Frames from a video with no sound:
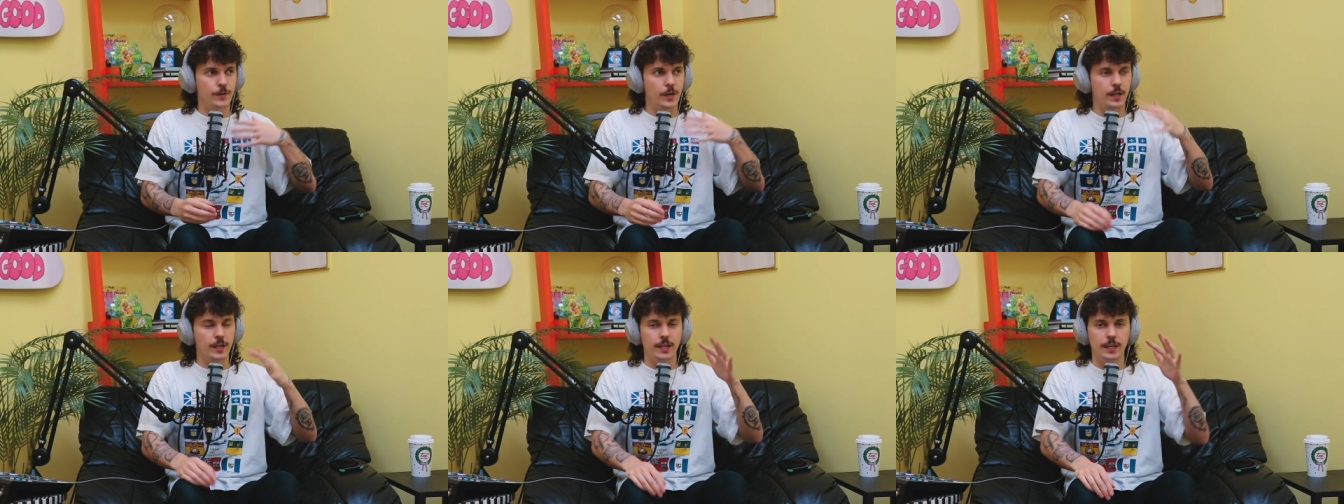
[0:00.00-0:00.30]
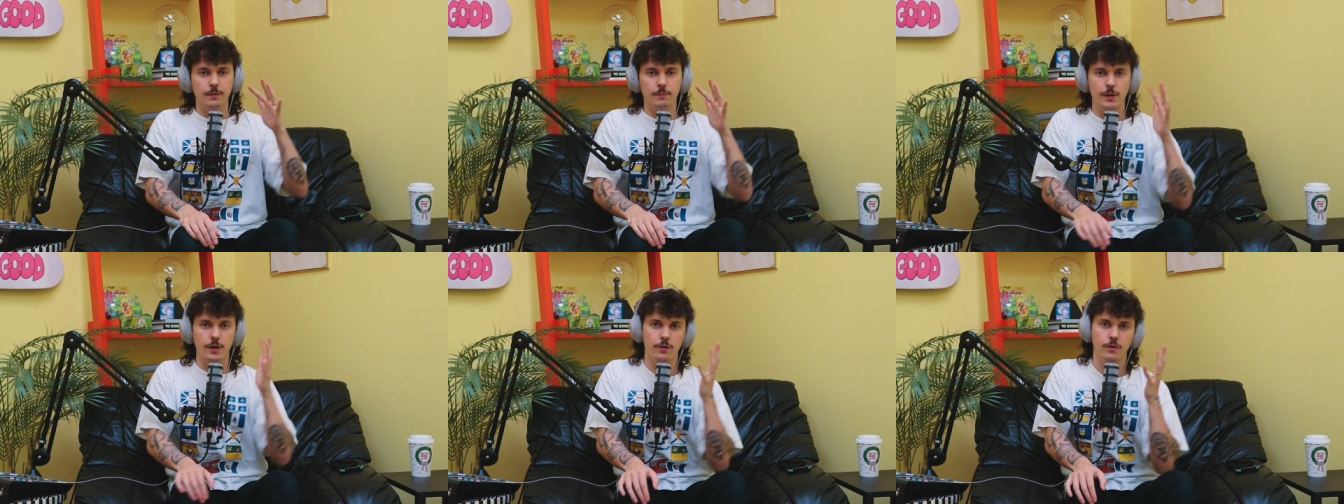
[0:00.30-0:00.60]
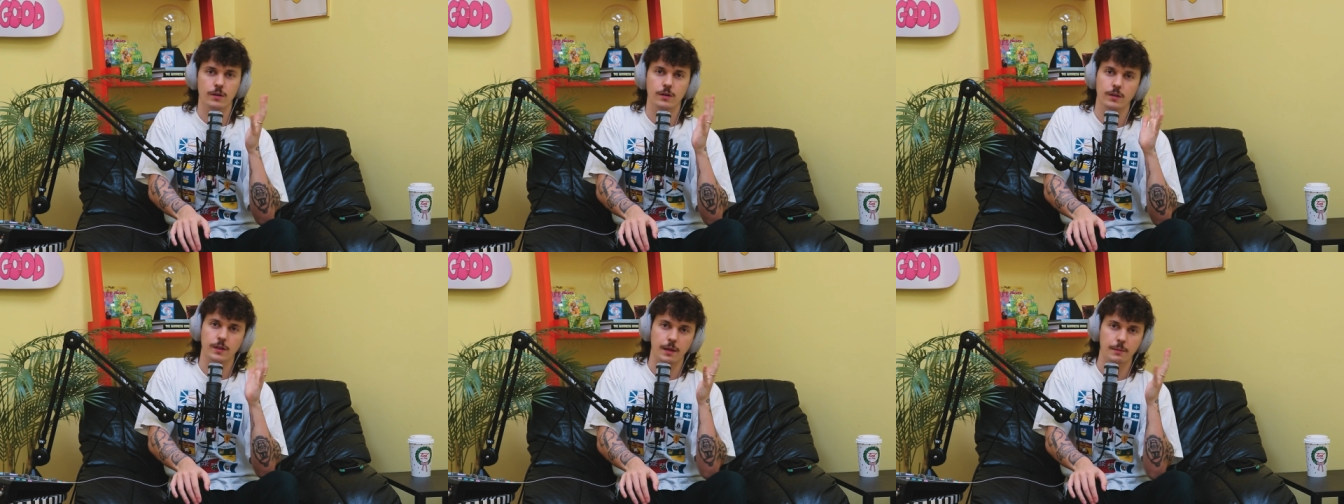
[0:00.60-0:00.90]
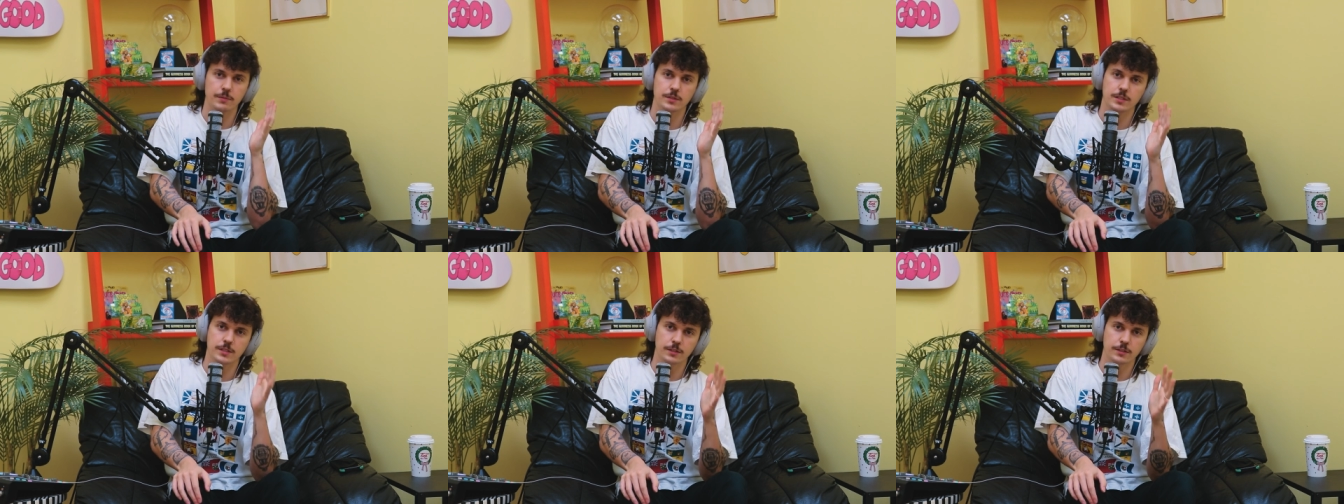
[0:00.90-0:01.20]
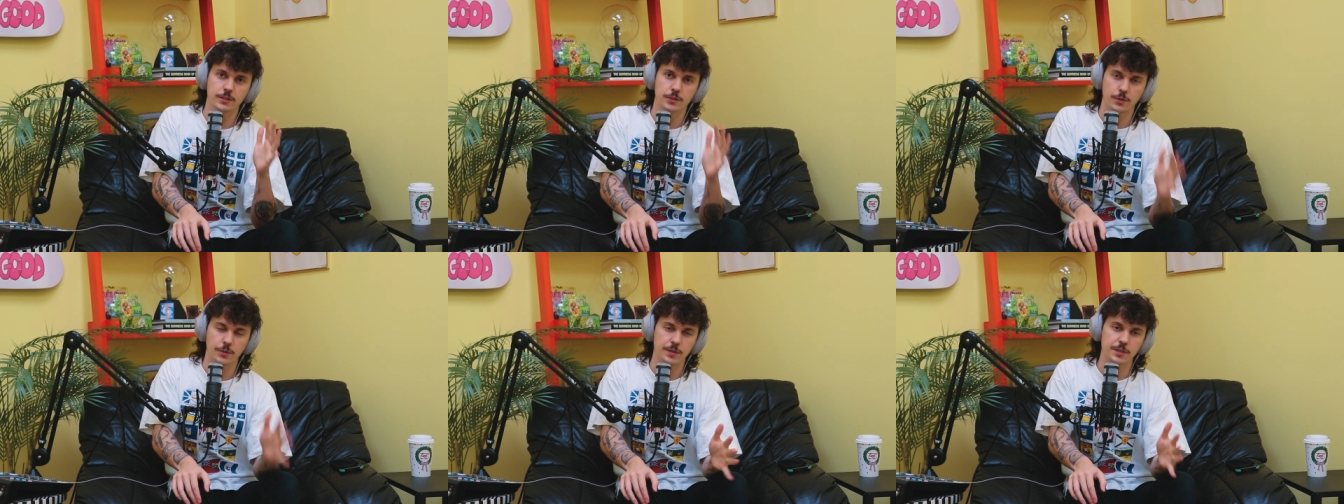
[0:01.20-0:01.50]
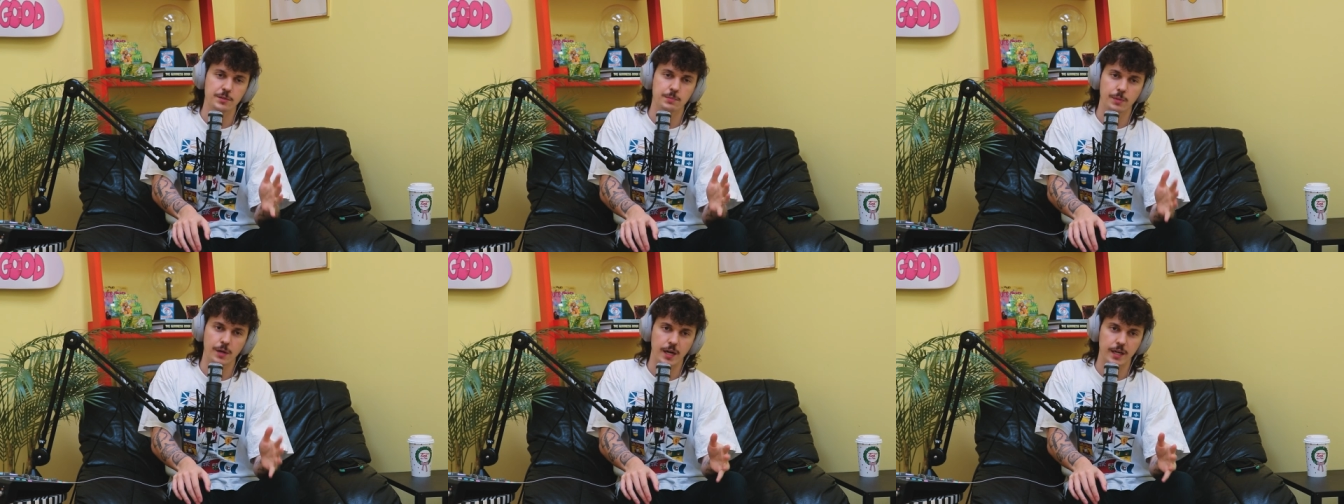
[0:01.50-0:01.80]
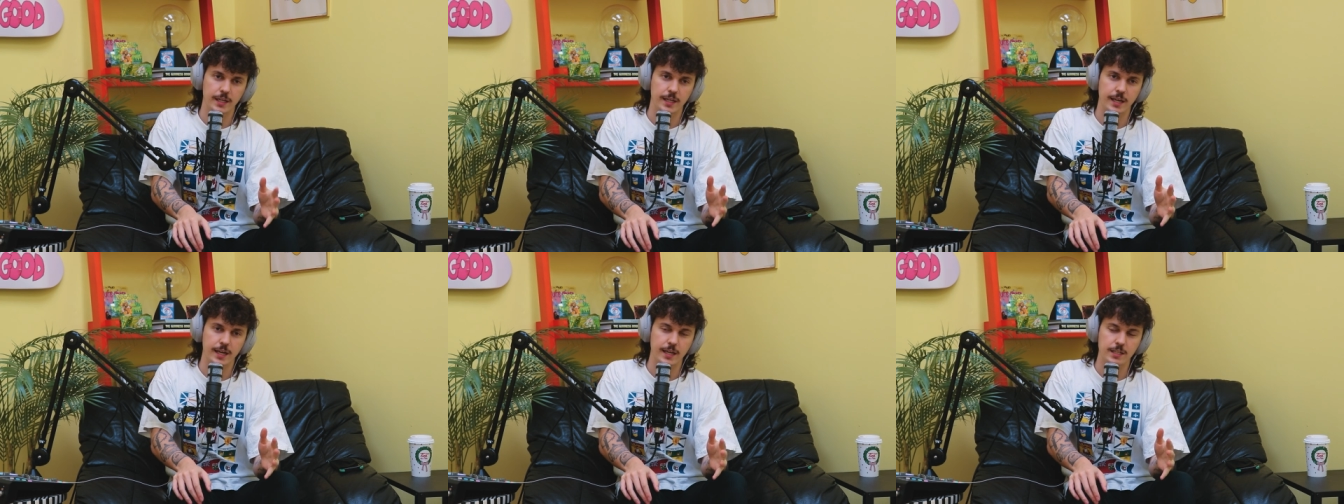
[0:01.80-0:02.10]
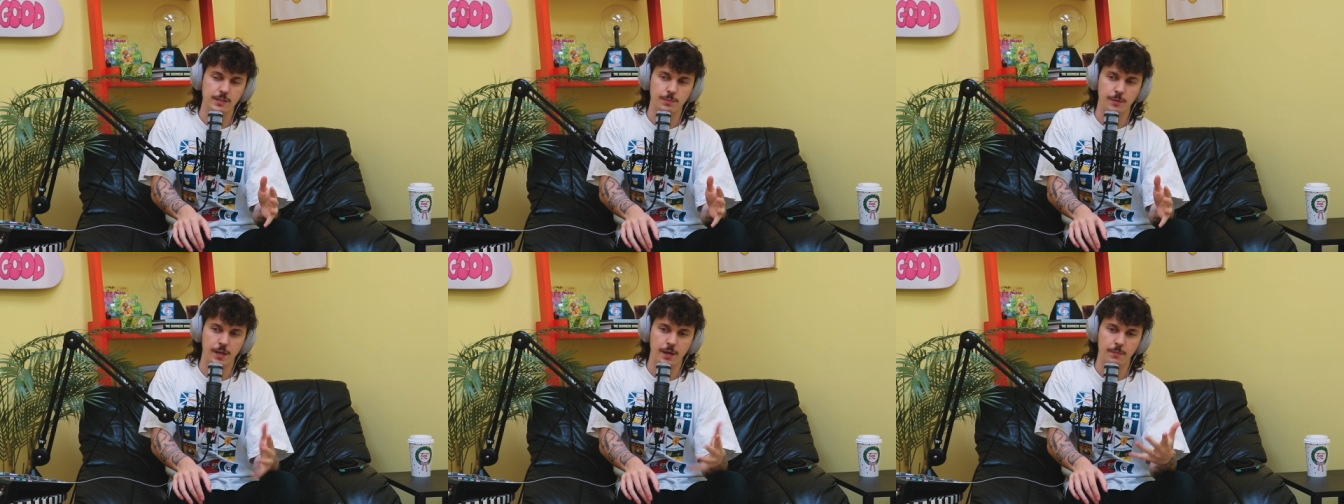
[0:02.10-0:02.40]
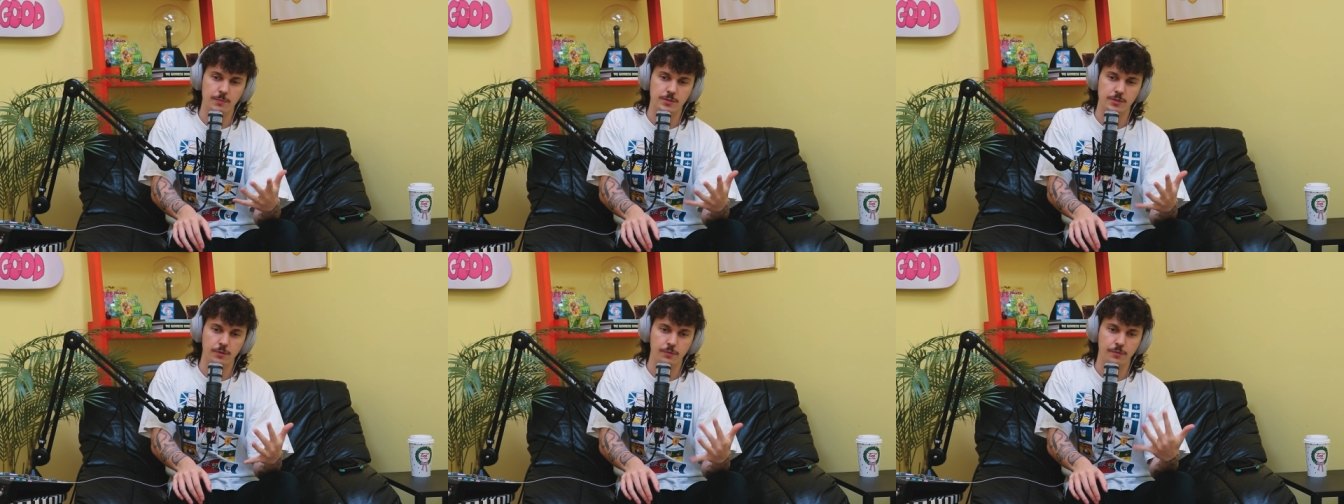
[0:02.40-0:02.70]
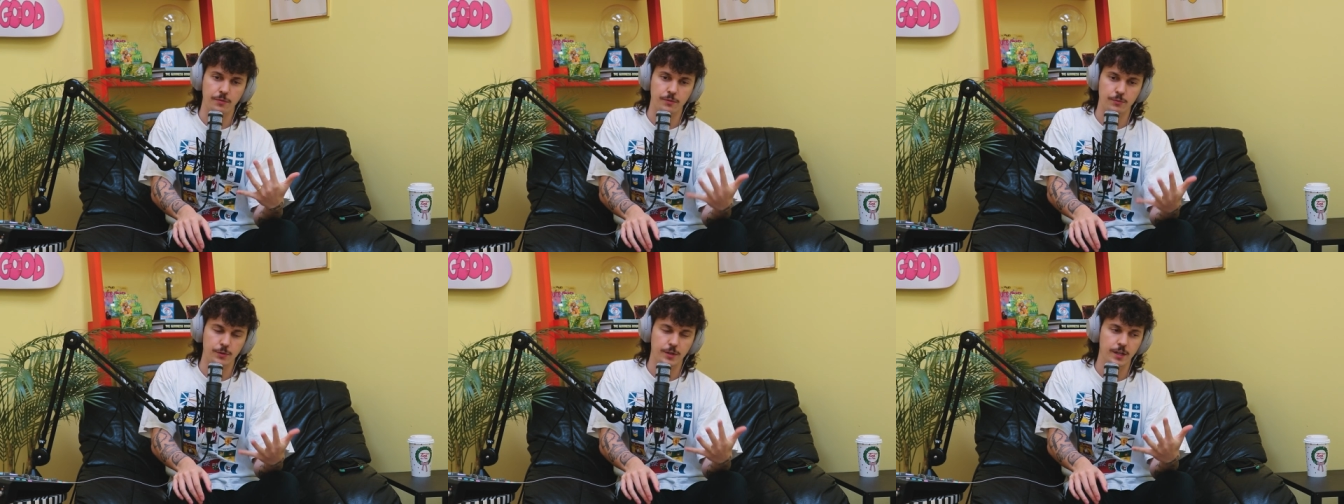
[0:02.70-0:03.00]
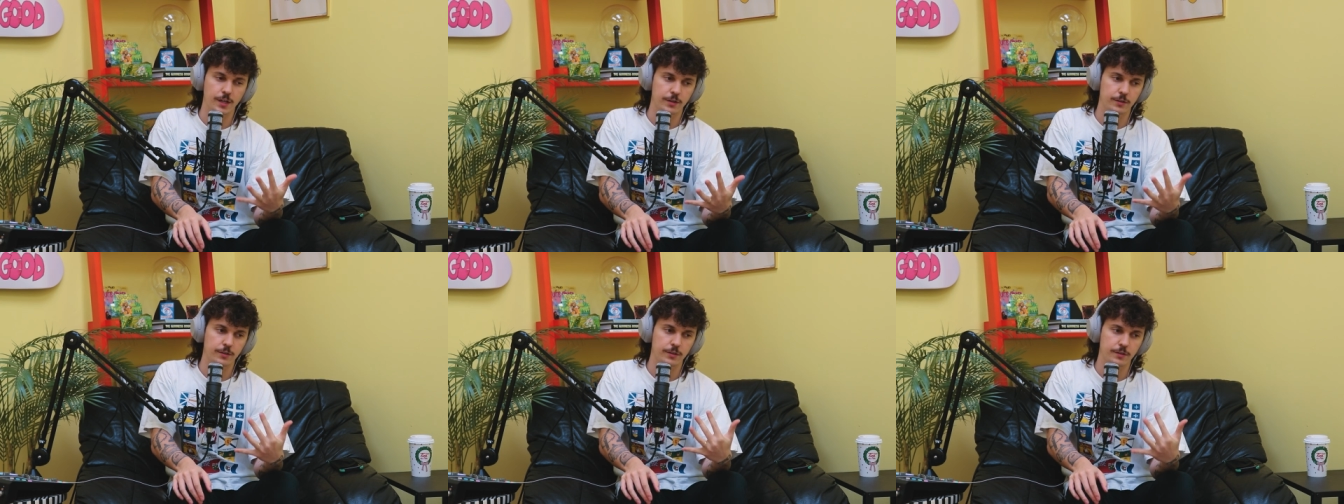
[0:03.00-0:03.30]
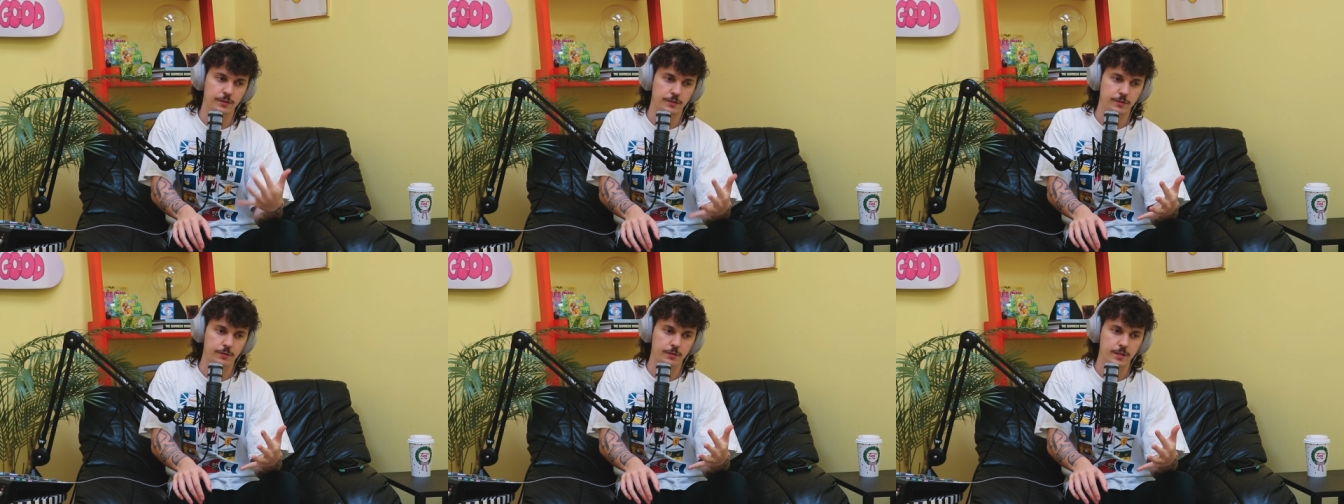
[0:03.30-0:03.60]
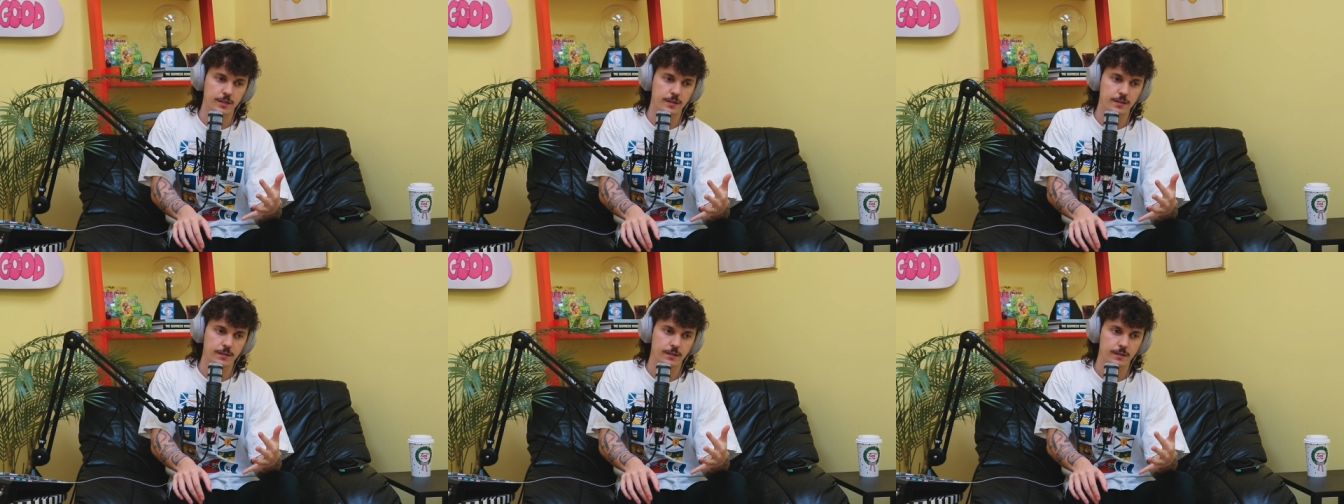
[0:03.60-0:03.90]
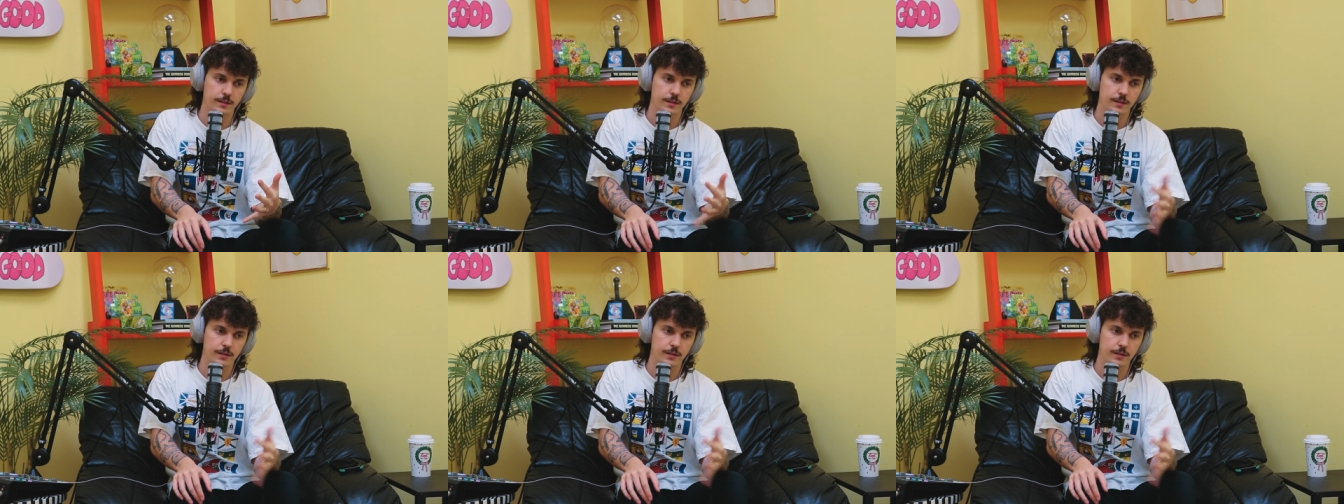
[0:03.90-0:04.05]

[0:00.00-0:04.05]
fucking miracle I'm still doing this podcast by episode 303,